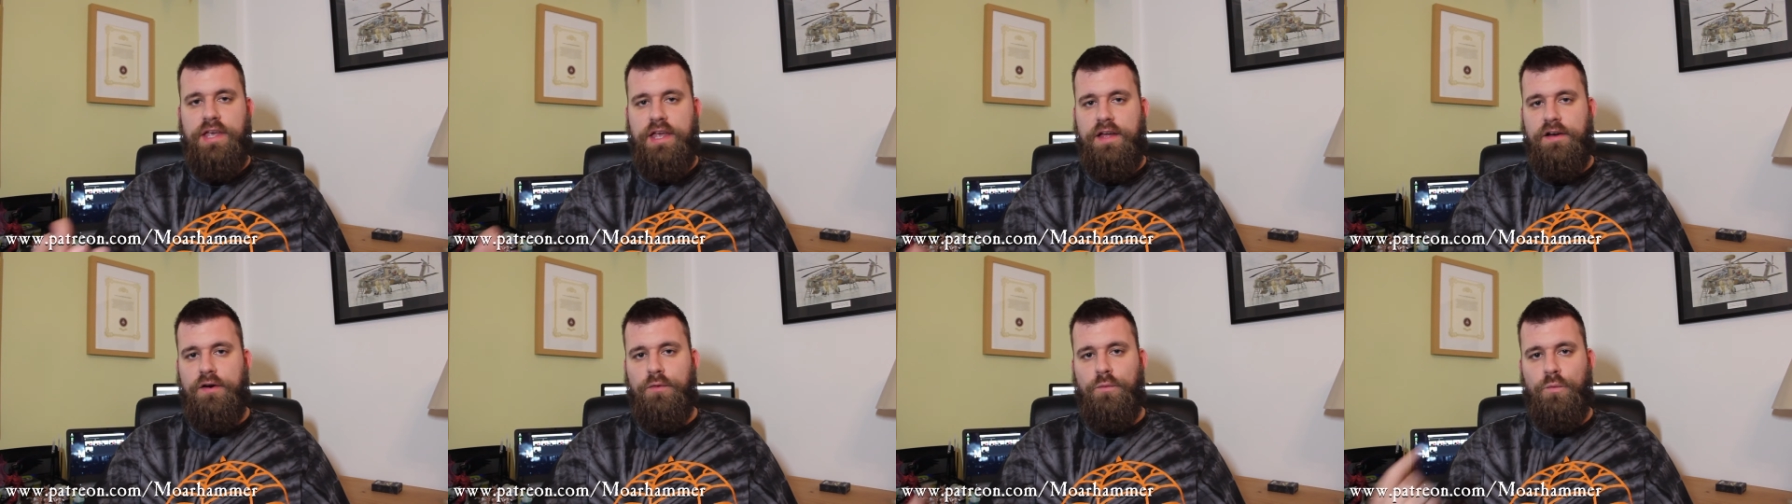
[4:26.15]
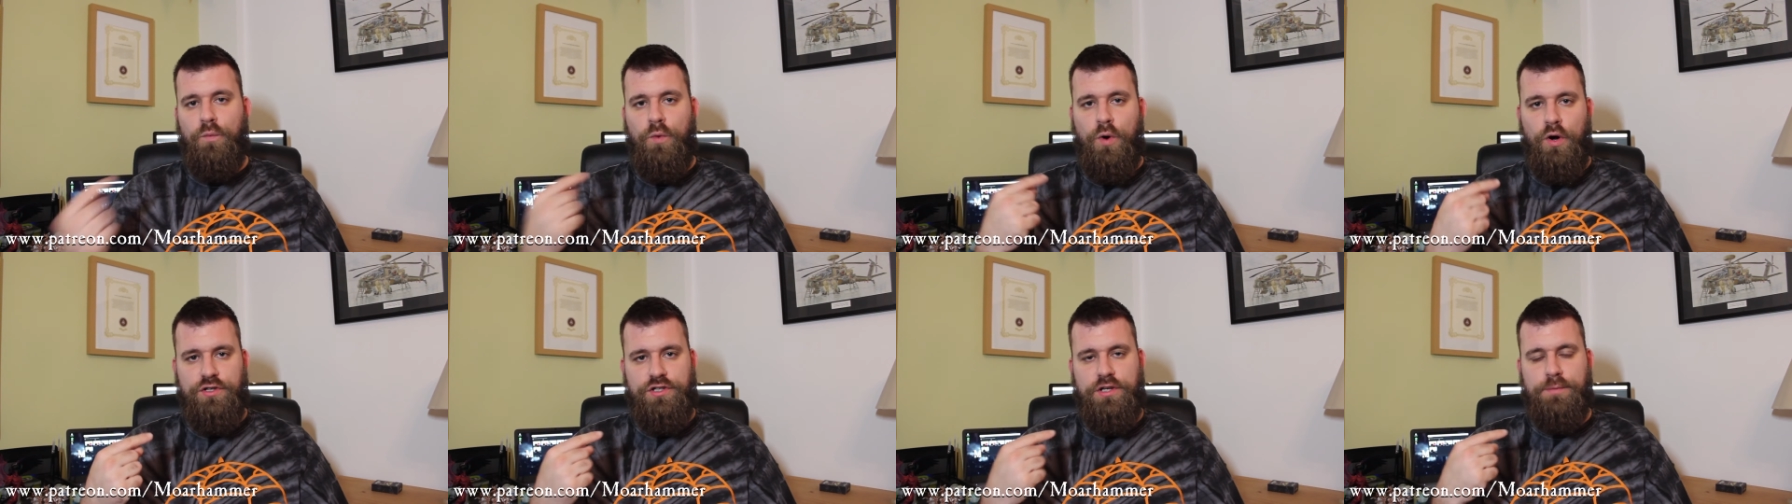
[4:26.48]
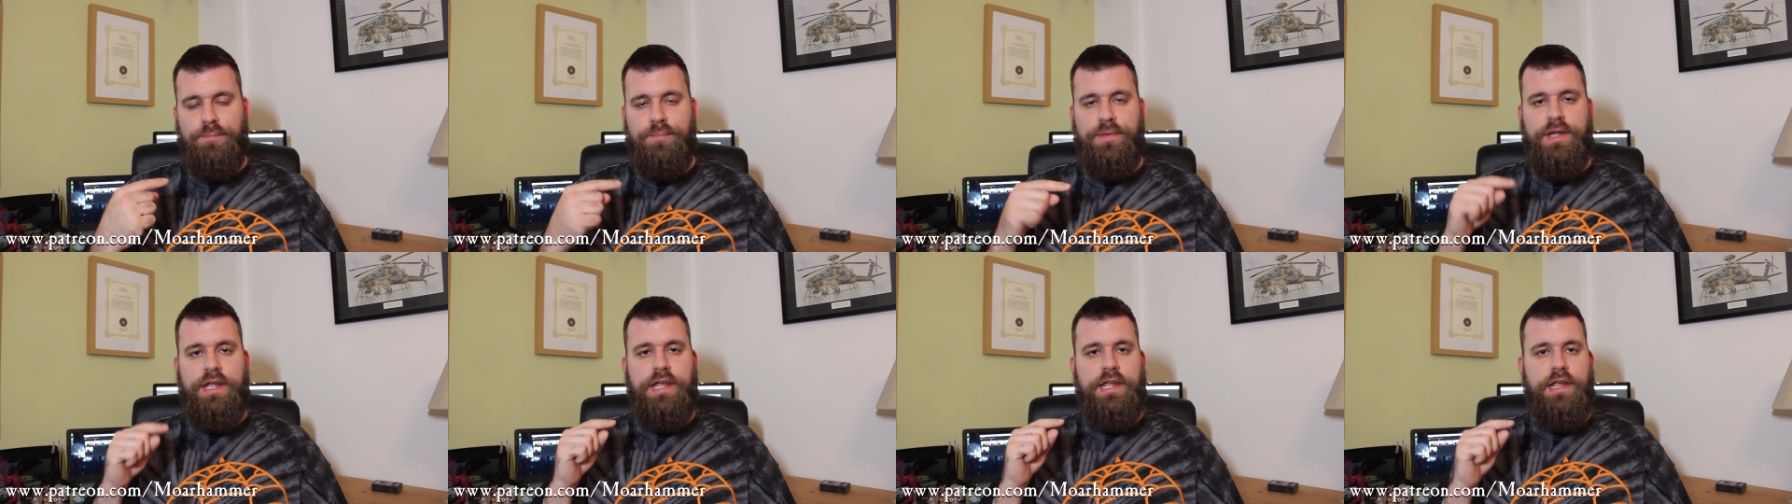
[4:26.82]
here and
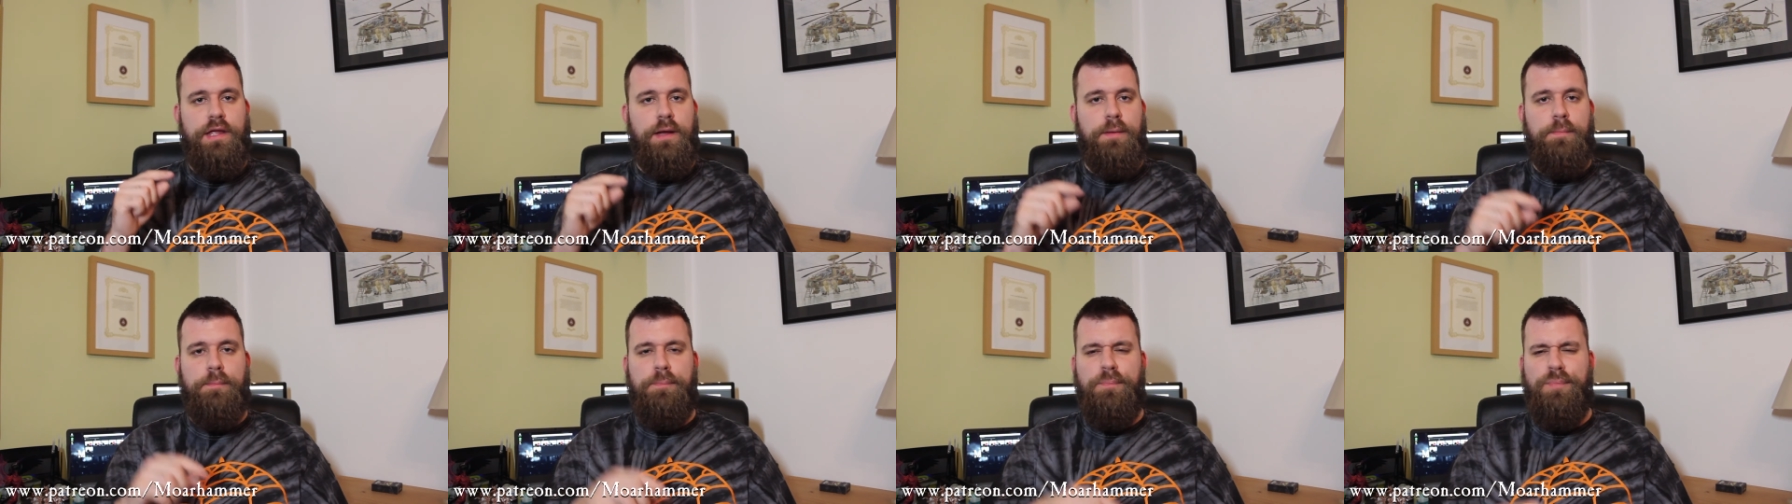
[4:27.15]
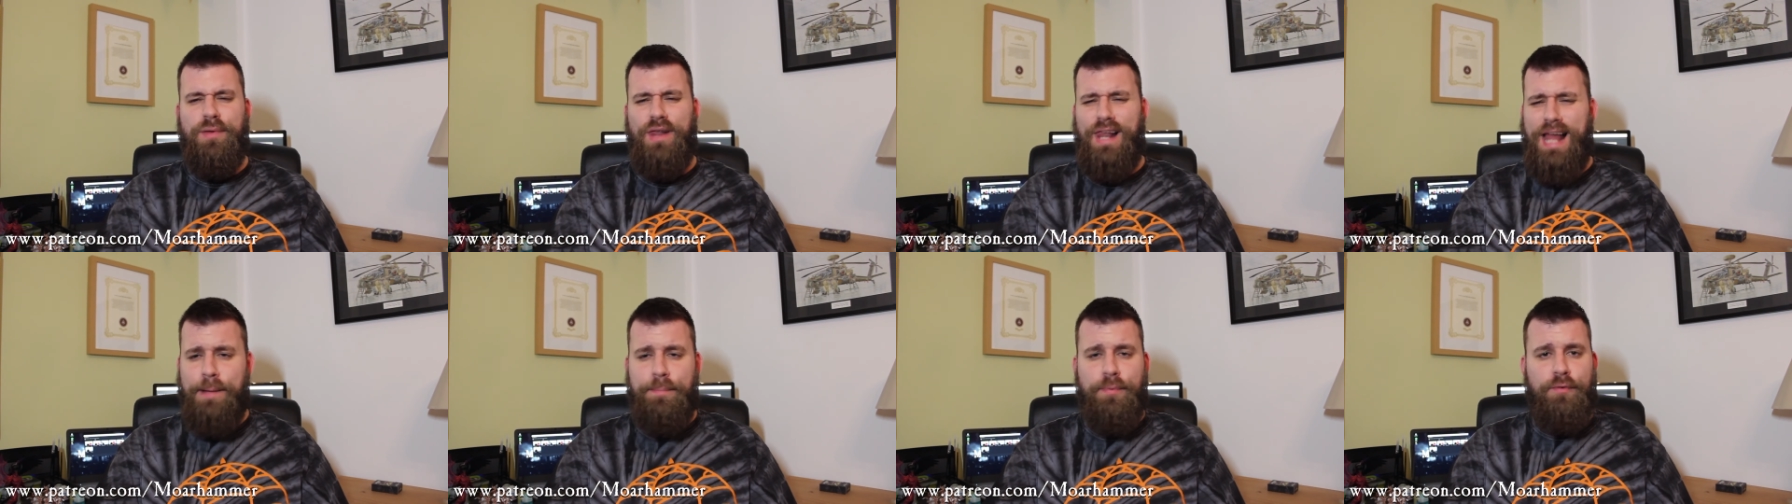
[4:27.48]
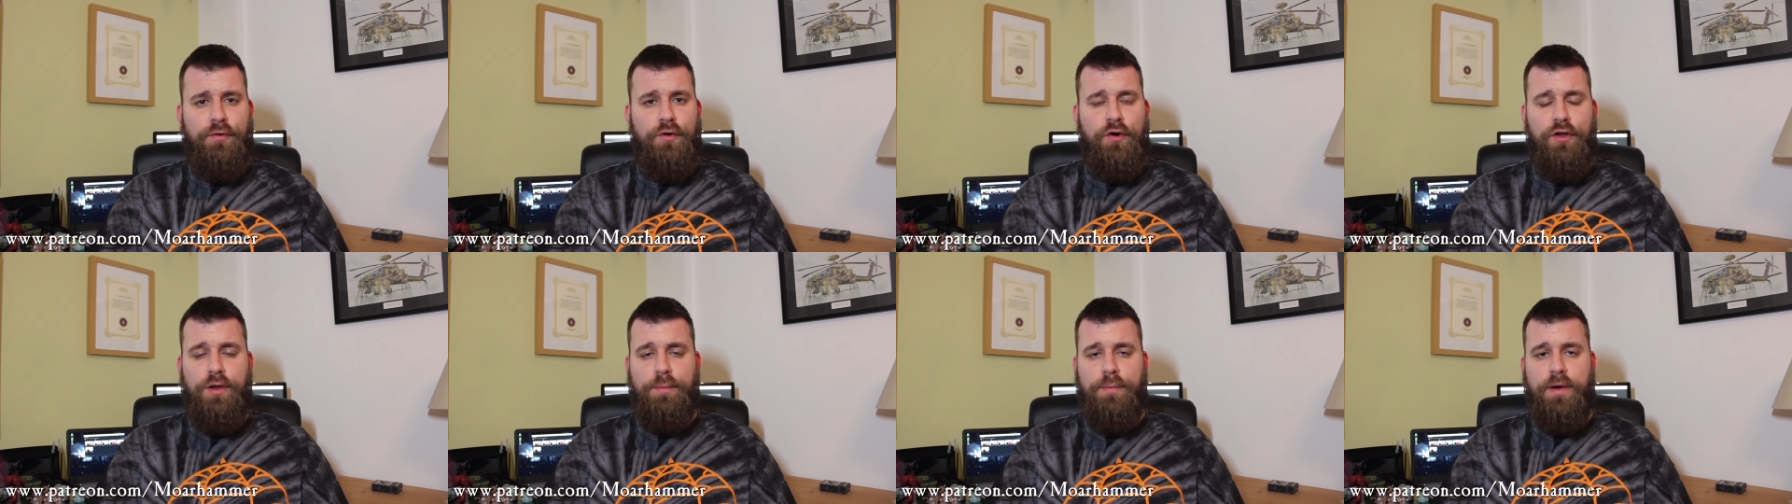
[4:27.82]
watching me
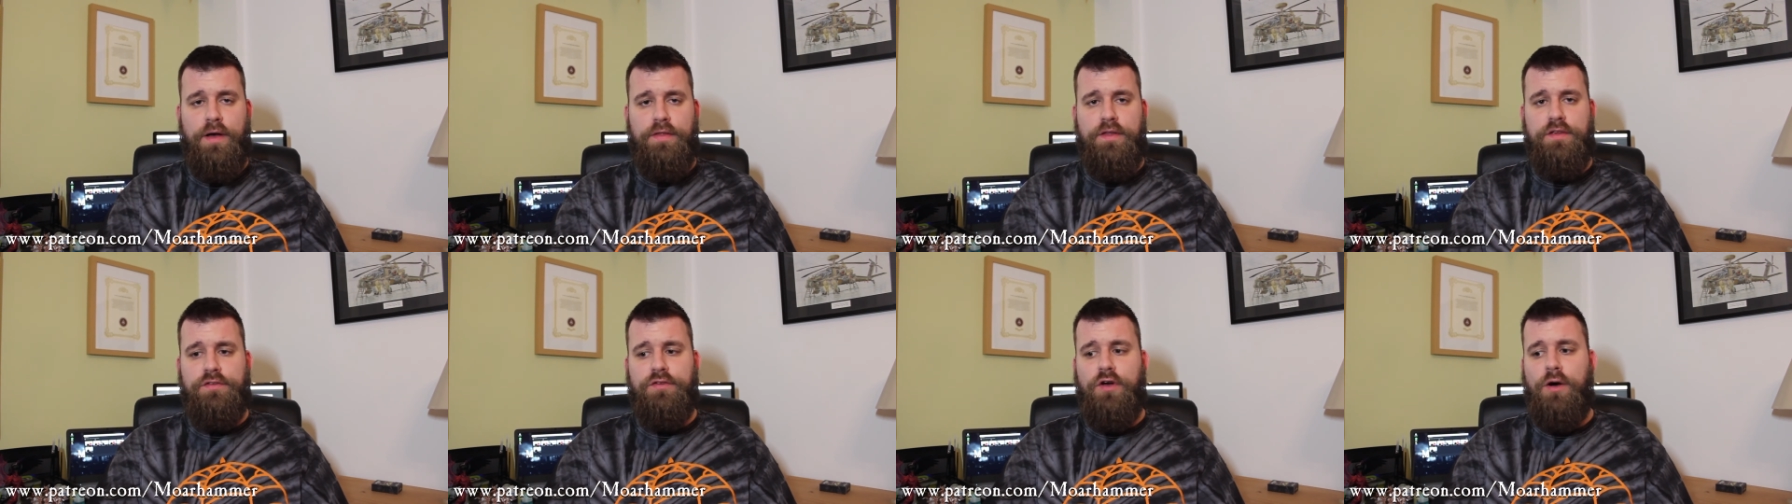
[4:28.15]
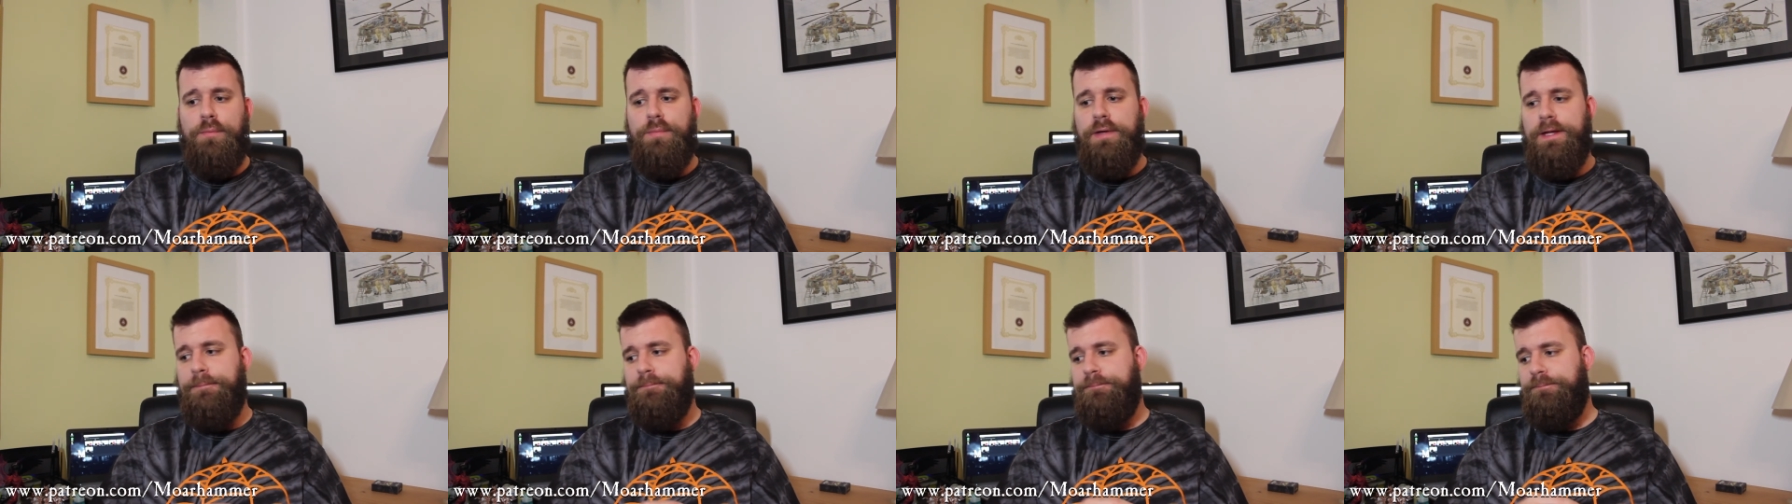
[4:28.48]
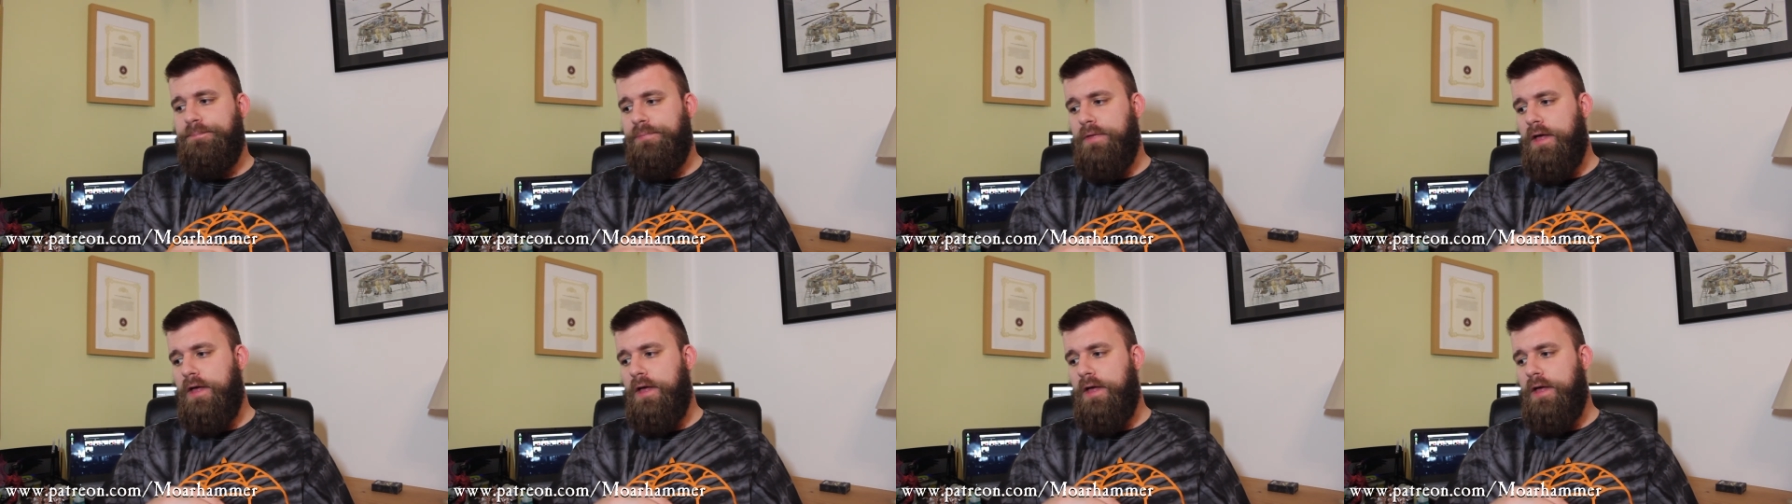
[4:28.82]
blabber on about this hobby.